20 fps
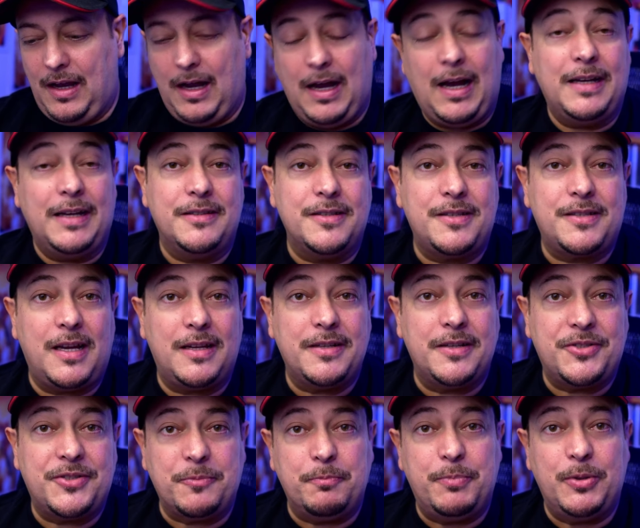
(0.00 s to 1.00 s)
I
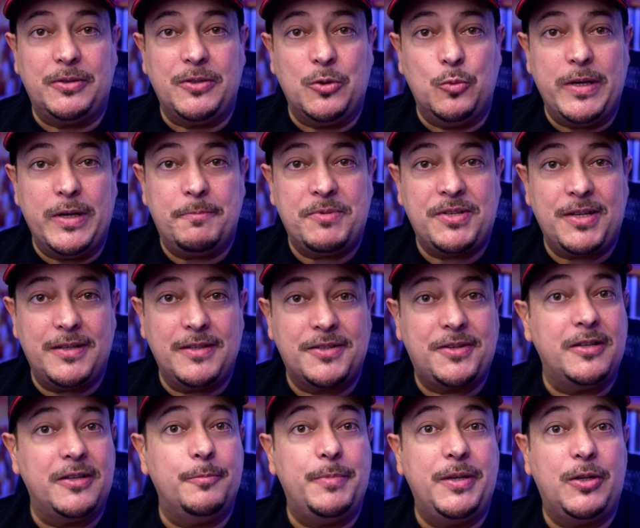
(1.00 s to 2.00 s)
decided to build a website. It's
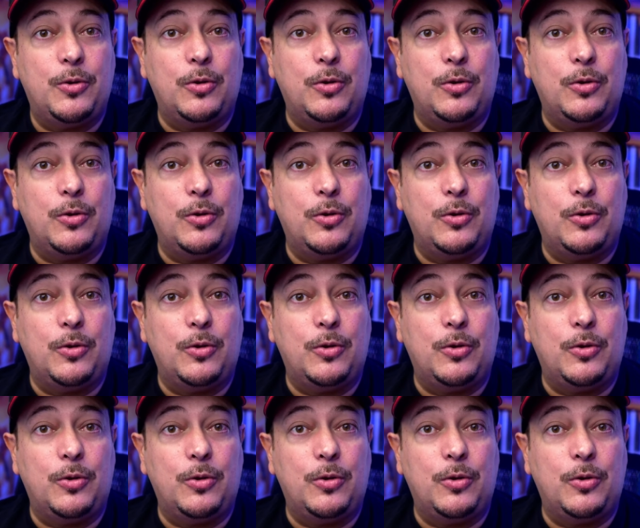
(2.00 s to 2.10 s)
going to be